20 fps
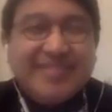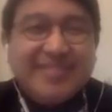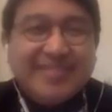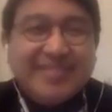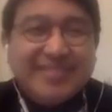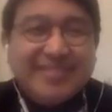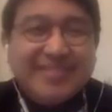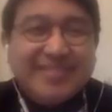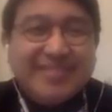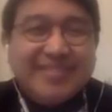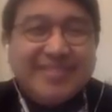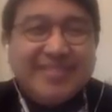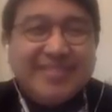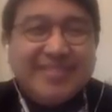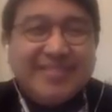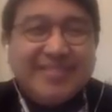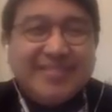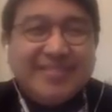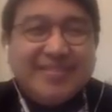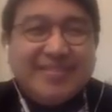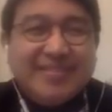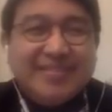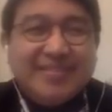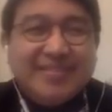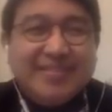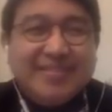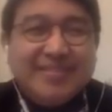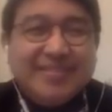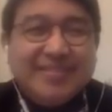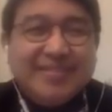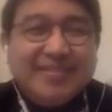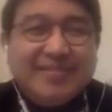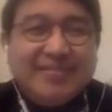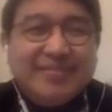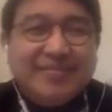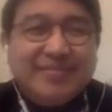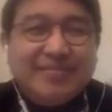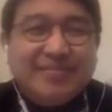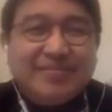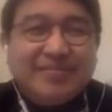
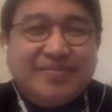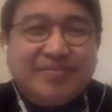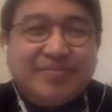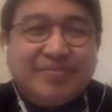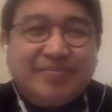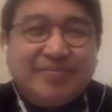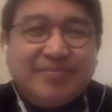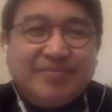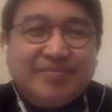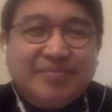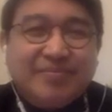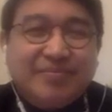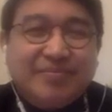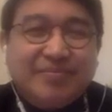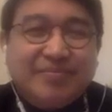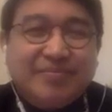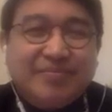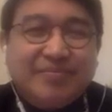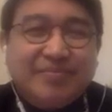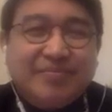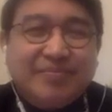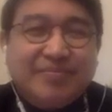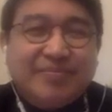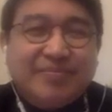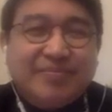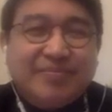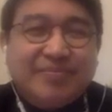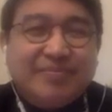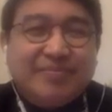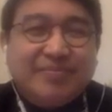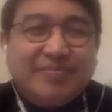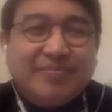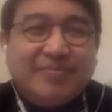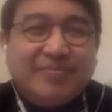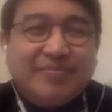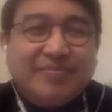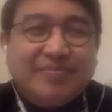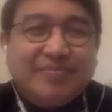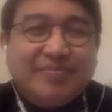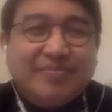
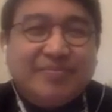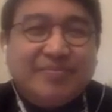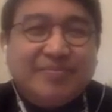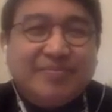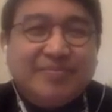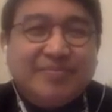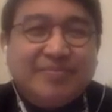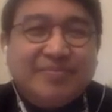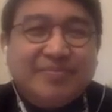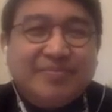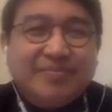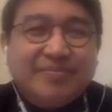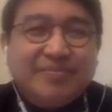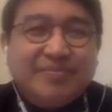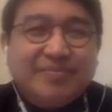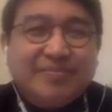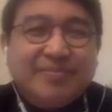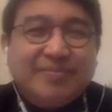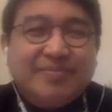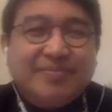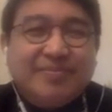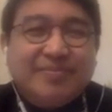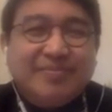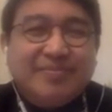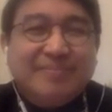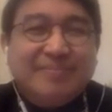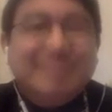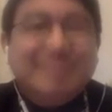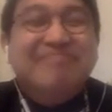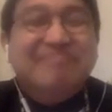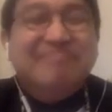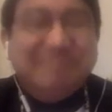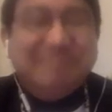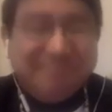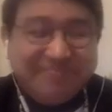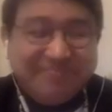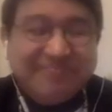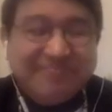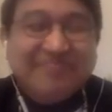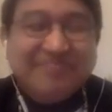
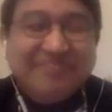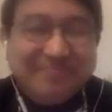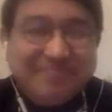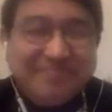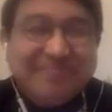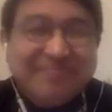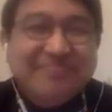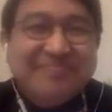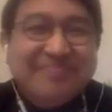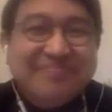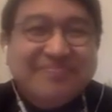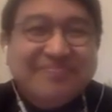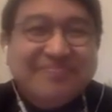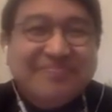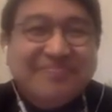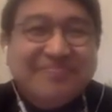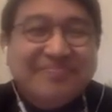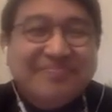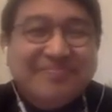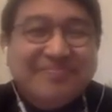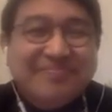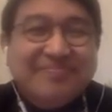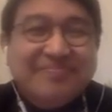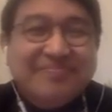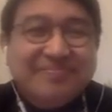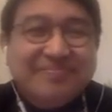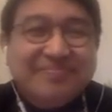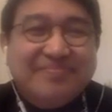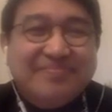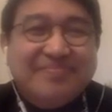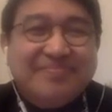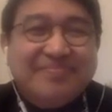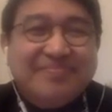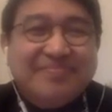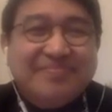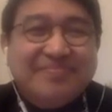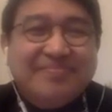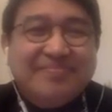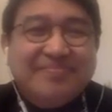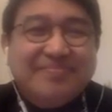No words are spoken by the person on screen.